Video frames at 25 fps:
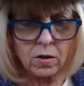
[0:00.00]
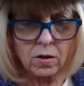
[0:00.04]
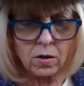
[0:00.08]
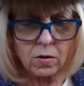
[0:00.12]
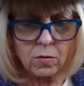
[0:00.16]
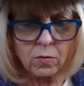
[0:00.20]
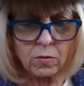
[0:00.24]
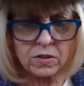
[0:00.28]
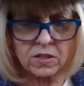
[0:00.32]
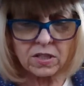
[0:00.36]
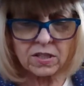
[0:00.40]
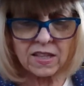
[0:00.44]

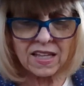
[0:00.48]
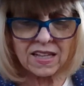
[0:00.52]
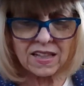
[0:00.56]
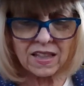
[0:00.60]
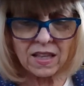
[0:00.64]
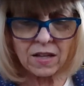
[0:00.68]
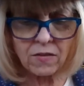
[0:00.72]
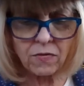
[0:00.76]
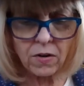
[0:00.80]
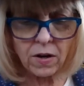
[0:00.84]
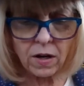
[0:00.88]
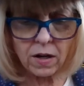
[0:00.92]
what do they
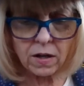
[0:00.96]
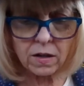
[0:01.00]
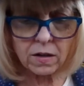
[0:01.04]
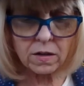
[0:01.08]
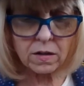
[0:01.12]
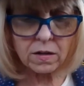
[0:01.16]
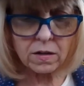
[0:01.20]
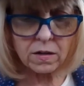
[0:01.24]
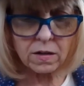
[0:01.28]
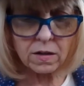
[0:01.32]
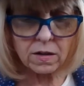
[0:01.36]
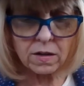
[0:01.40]
live
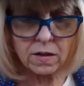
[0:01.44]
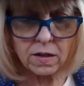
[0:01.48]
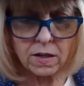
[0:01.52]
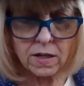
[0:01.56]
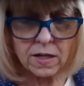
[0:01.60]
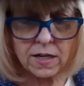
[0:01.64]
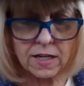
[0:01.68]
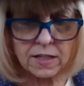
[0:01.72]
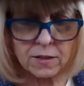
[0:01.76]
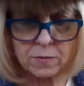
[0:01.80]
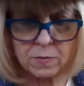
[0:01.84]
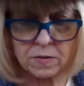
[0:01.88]
on?"
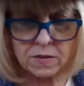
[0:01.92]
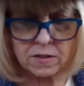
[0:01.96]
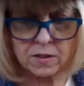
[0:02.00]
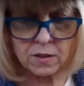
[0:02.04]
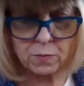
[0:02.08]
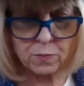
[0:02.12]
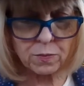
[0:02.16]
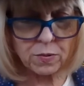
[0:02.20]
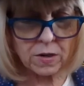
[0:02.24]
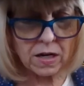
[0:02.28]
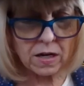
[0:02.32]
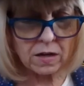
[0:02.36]
asked
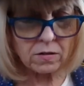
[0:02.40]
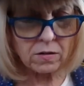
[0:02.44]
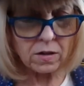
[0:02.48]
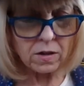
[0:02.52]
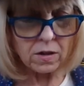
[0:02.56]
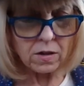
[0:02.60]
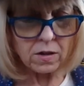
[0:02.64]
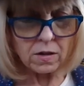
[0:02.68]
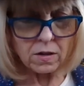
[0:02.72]
Mrs. Brown.